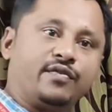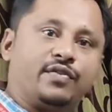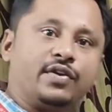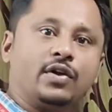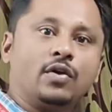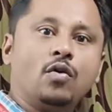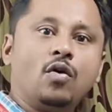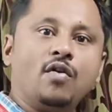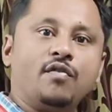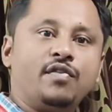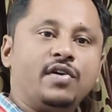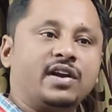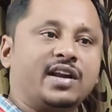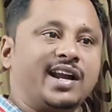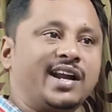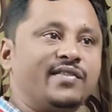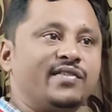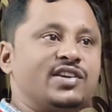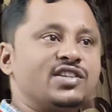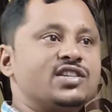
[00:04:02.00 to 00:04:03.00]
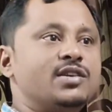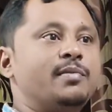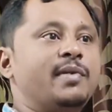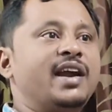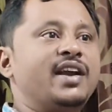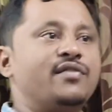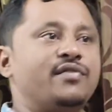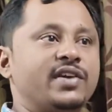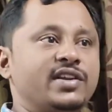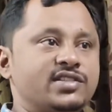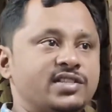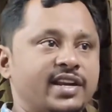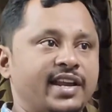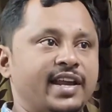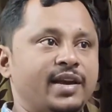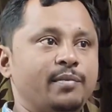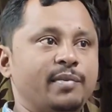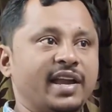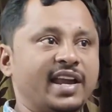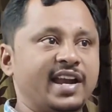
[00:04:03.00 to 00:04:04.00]
if we go for conventional
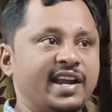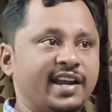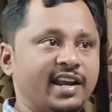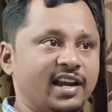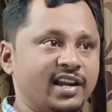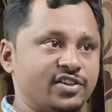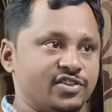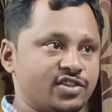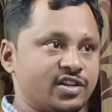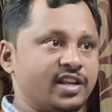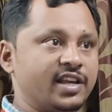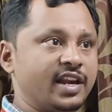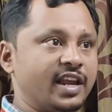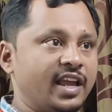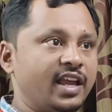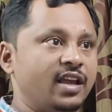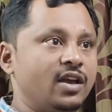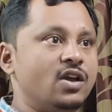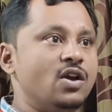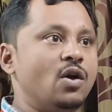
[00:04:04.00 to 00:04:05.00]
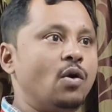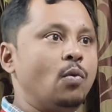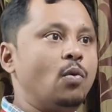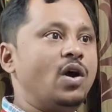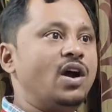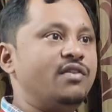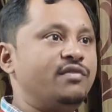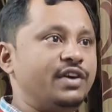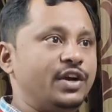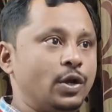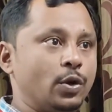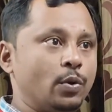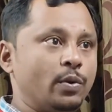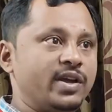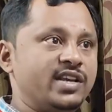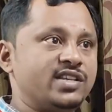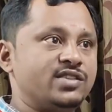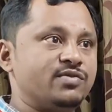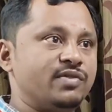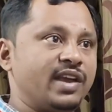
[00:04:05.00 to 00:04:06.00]
manufacturing in mechanical engineering, what we do
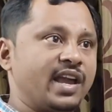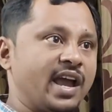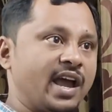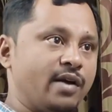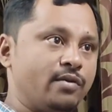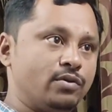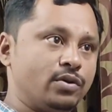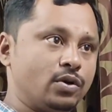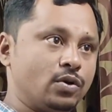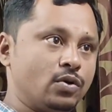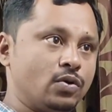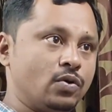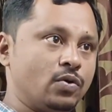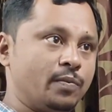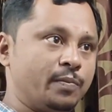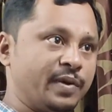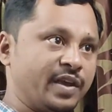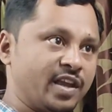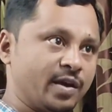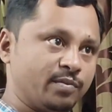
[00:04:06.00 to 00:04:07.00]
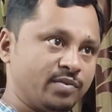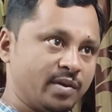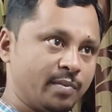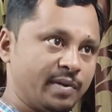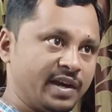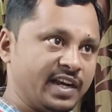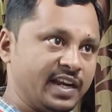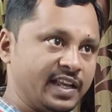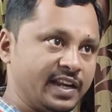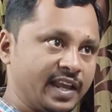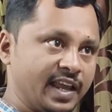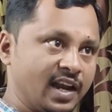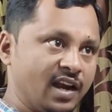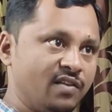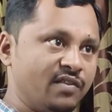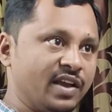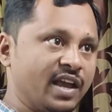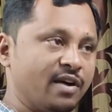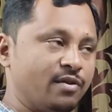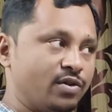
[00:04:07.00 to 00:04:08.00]
is we have to pick up the material,
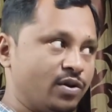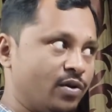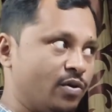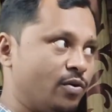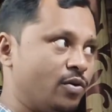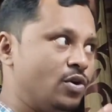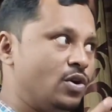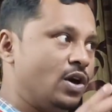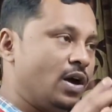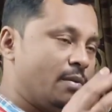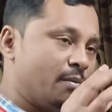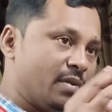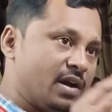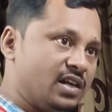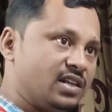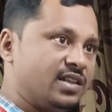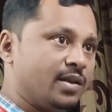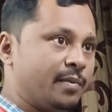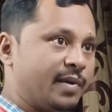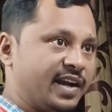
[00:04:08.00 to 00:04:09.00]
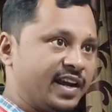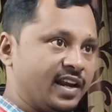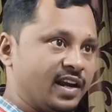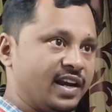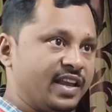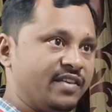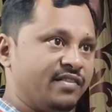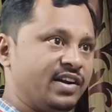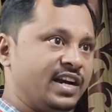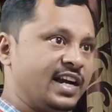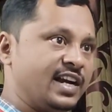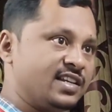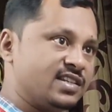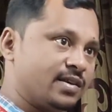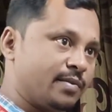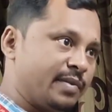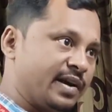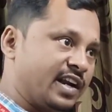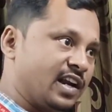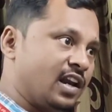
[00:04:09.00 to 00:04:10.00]
we have to melt the material, even it is
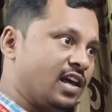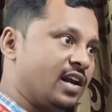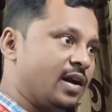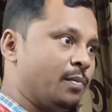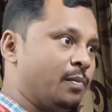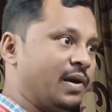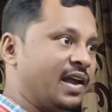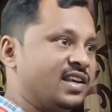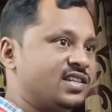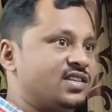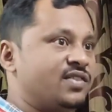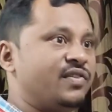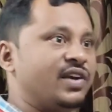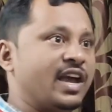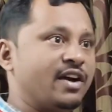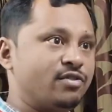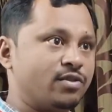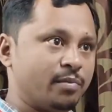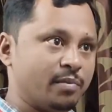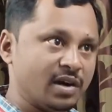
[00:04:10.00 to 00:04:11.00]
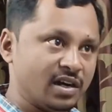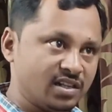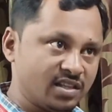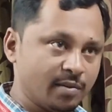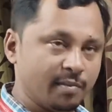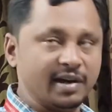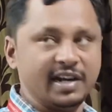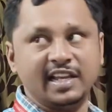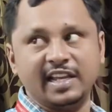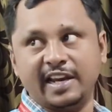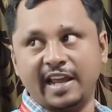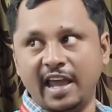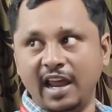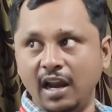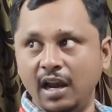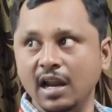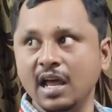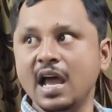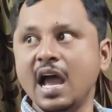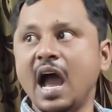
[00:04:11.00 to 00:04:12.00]
a metal or a plastic, we have to melt the
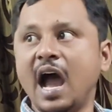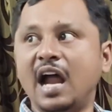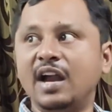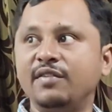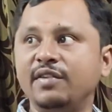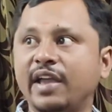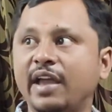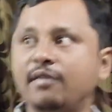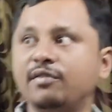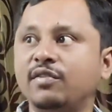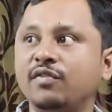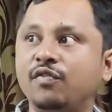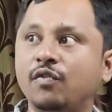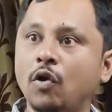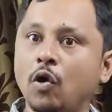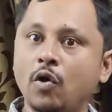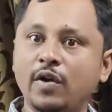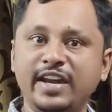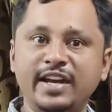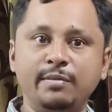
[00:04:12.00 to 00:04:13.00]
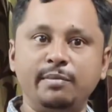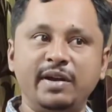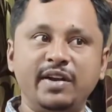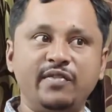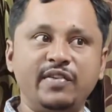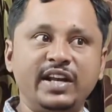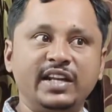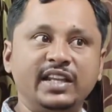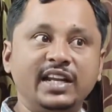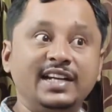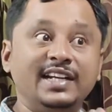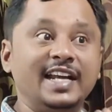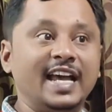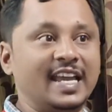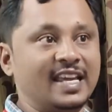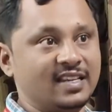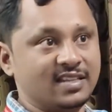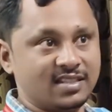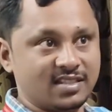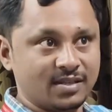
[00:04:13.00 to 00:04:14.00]
material and we have to flow in between the
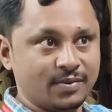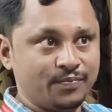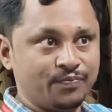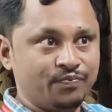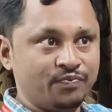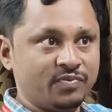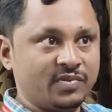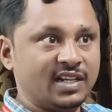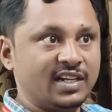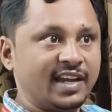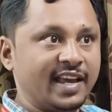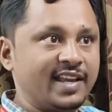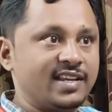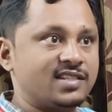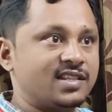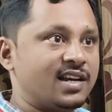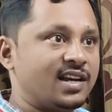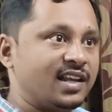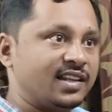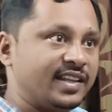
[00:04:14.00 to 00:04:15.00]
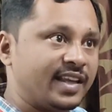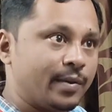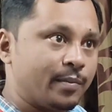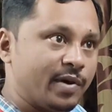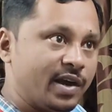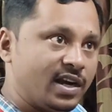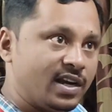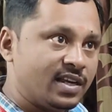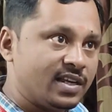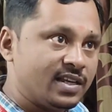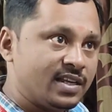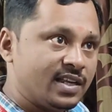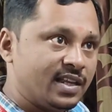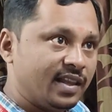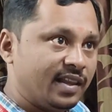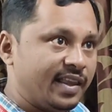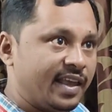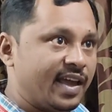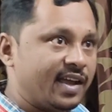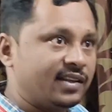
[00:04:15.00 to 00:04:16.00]
dies. The dies are nothing
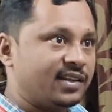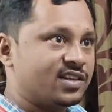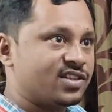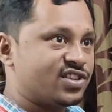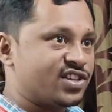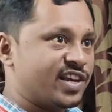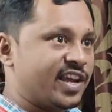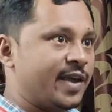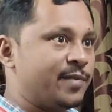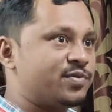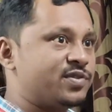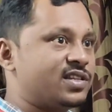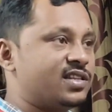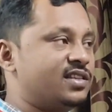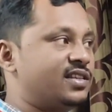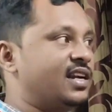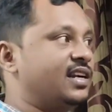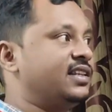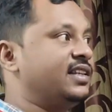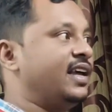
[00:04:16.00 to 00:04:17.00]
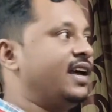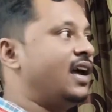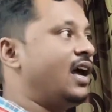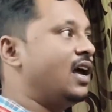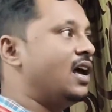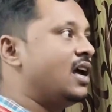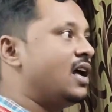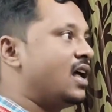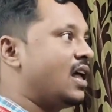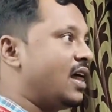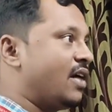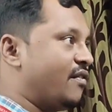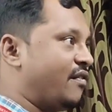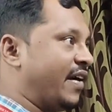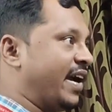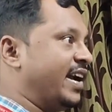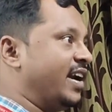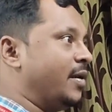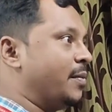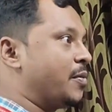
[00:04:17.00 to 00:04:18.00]
but they are the shapes that the
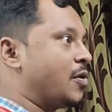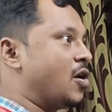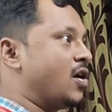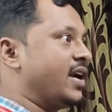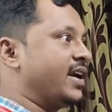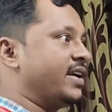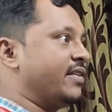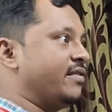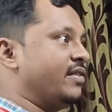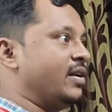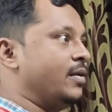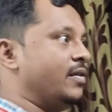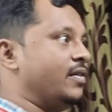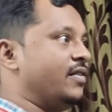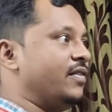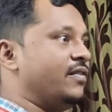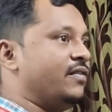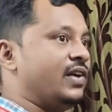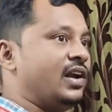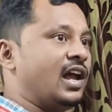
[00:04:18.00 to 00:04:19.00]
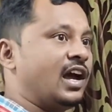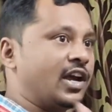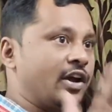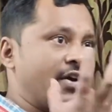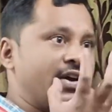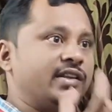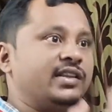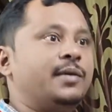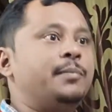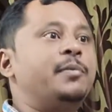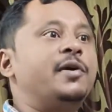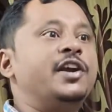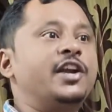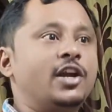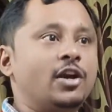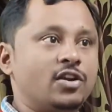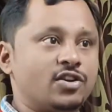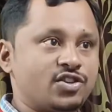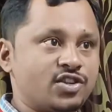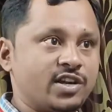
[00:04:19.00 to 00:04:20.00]
final product will acquire that
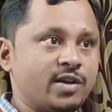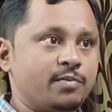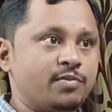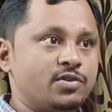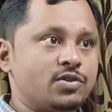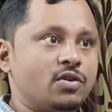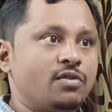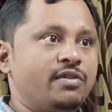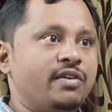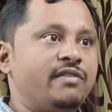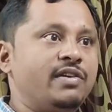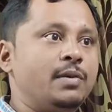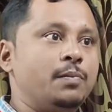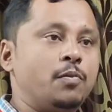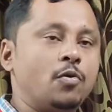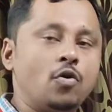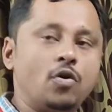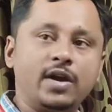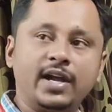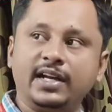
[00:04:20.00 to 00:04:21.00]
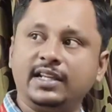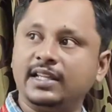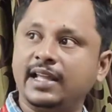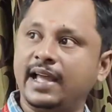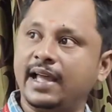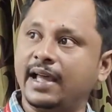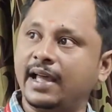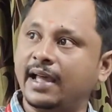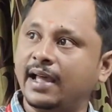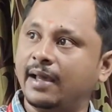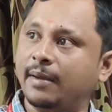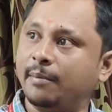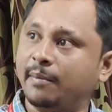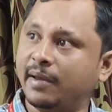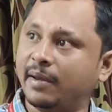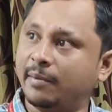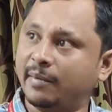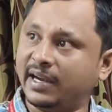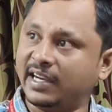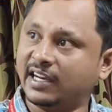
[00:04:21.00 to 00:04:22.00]
particular shape. So we will pour it the
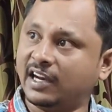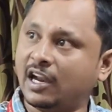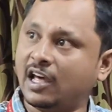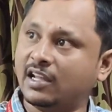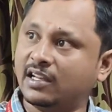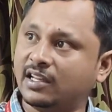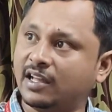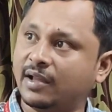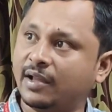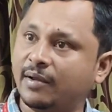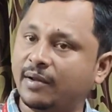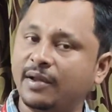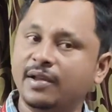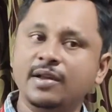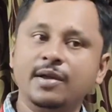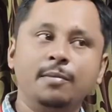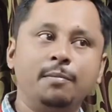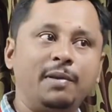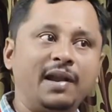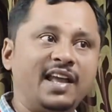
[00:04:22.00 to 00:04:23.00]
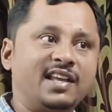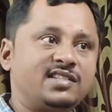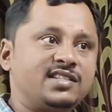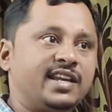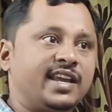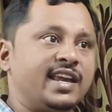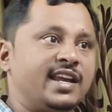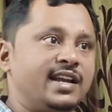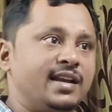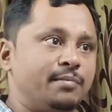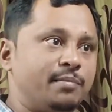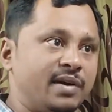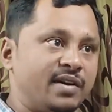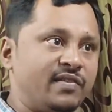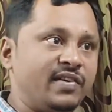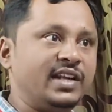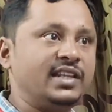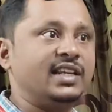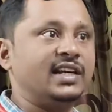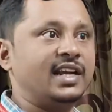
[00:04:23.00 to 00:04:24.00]
metal or the plastic in
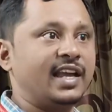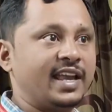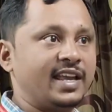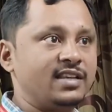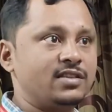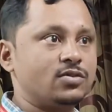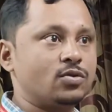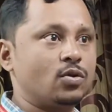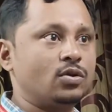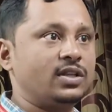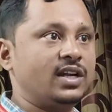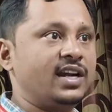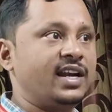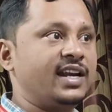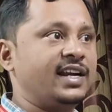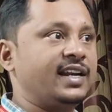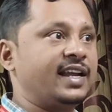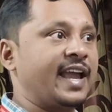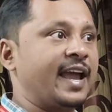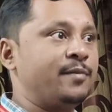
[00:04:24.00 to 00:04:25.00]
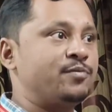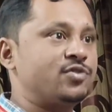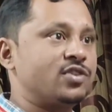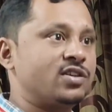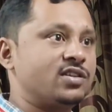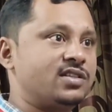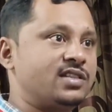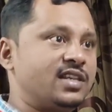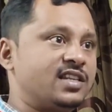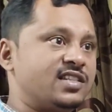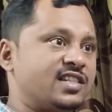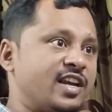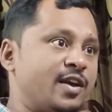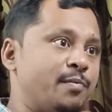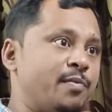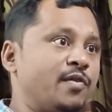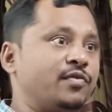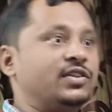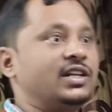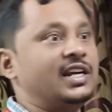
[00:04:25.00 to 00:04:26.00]
between the dies so that it captures the
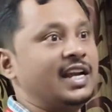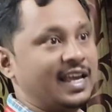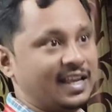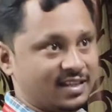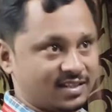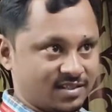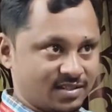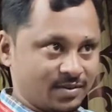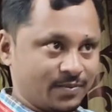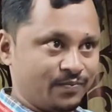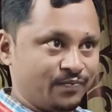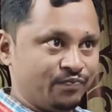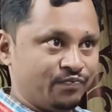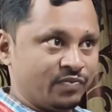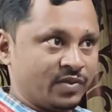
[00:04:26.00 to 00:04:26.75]
shape of the dies.